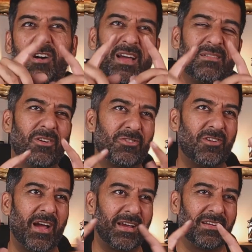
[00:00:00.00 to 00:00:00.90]
not
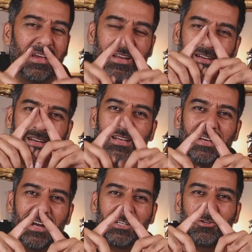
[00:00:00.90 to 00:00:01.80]
triangle, like
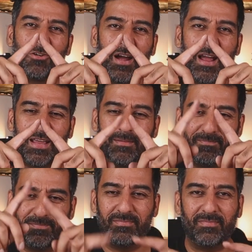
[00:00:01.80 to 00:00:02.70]
a
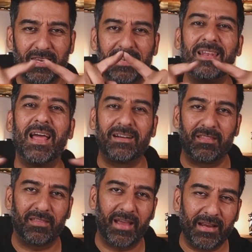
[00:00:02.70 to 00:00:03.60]

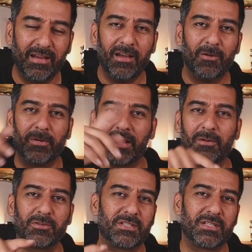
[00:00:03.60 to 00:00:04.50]
tri-legged thing
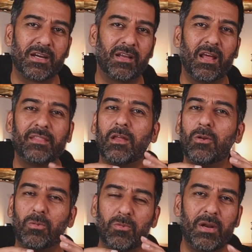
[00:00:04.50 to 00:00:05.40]
without the circle, and
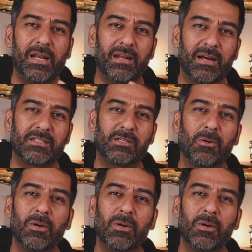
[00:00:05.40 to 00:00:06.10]
they look really nice.